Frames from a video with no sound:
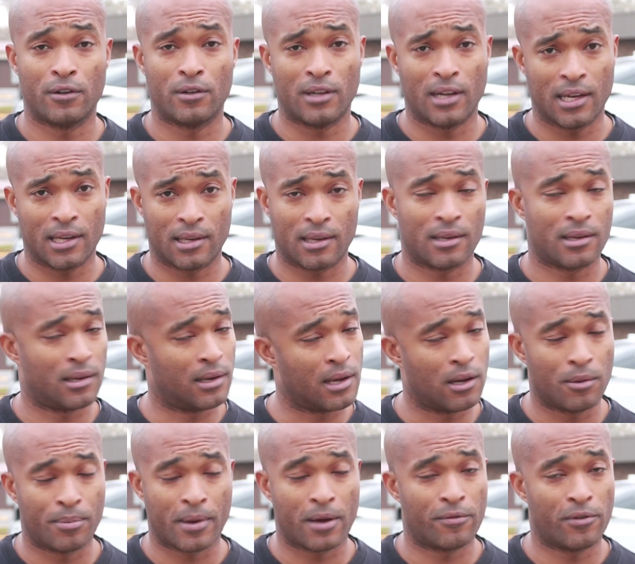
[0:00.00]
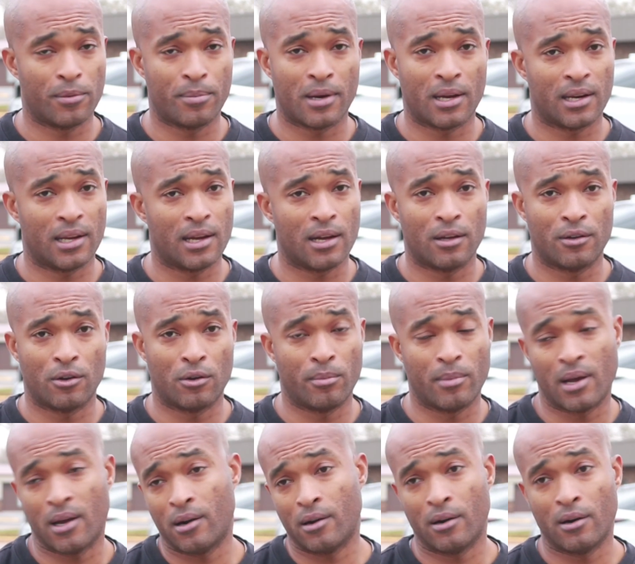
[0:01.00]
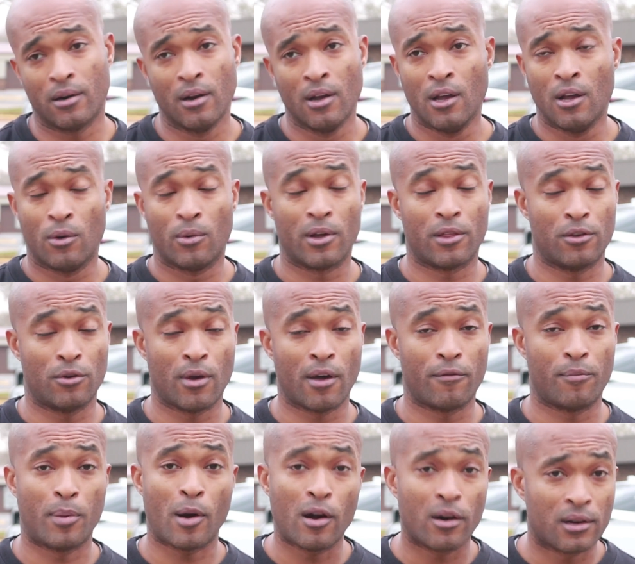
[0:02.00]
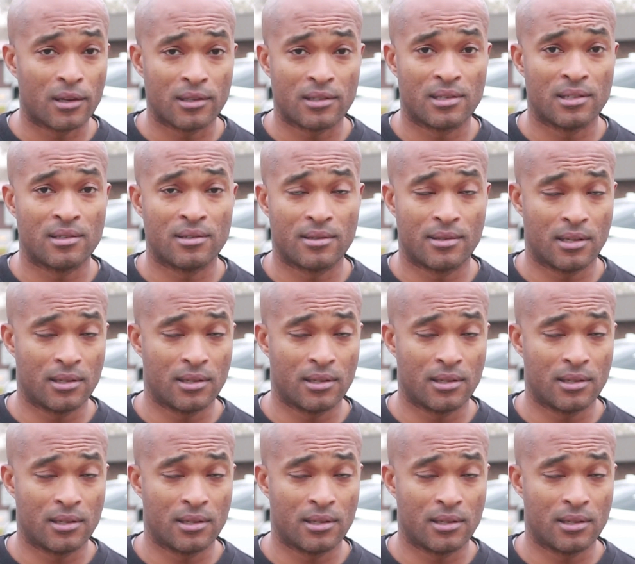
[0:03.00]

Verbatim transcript: feel like you can help everybody out no matter whether you have Parkinson's